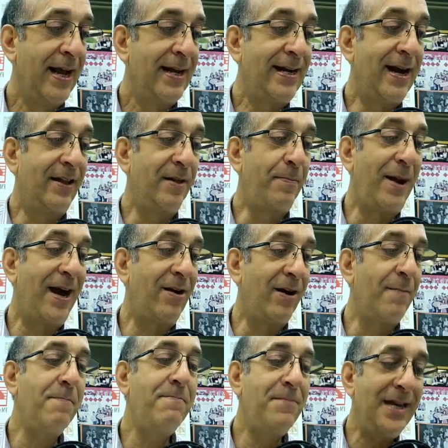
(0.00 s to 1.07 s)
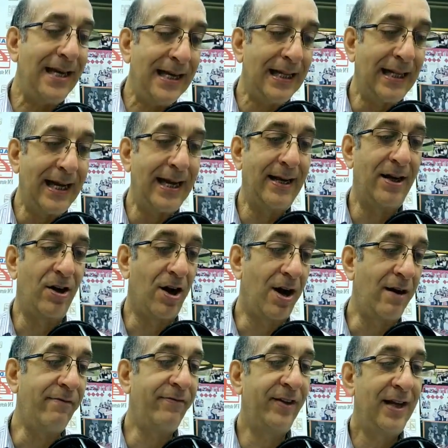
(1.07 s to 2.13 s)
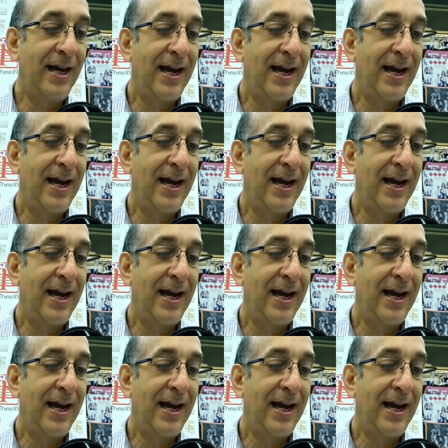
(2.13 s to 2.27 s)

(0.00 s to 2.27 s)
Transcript: Now the pair immediately hit it off